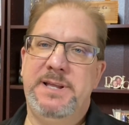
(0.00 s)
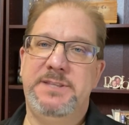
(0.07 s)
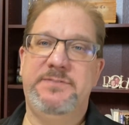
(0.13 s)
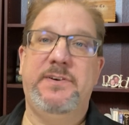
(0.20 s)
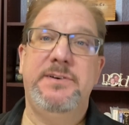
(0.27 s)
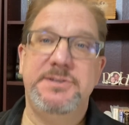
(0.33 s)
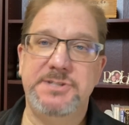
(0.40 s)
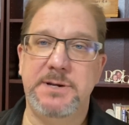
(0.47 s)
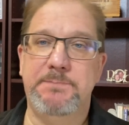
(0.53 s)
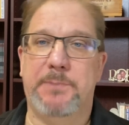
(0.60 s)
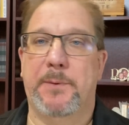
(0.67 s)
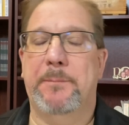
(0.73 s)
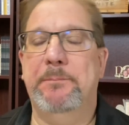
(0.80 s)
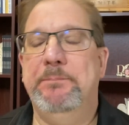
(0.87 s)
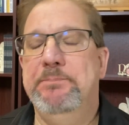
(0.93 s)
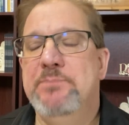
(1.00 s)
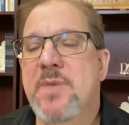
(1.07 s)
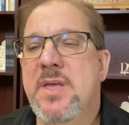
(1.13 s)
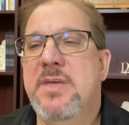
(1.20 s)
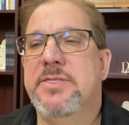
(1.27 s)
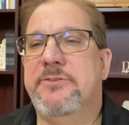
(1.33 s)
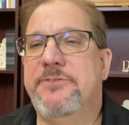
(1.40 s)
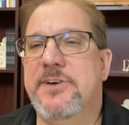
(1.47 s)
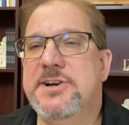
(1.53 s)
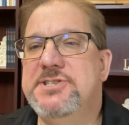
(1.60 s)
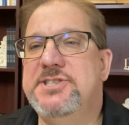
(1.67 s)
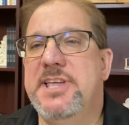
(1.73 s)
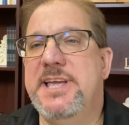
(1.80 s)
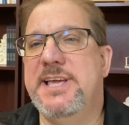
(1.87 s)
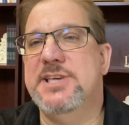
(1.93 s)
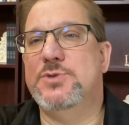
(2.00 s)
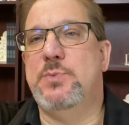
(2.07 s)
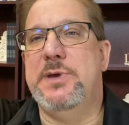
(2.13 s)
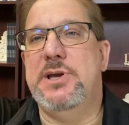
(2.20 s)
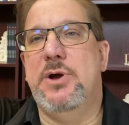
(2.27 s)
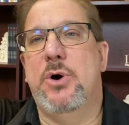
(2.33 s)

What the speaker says: It's very simple. The first thing is we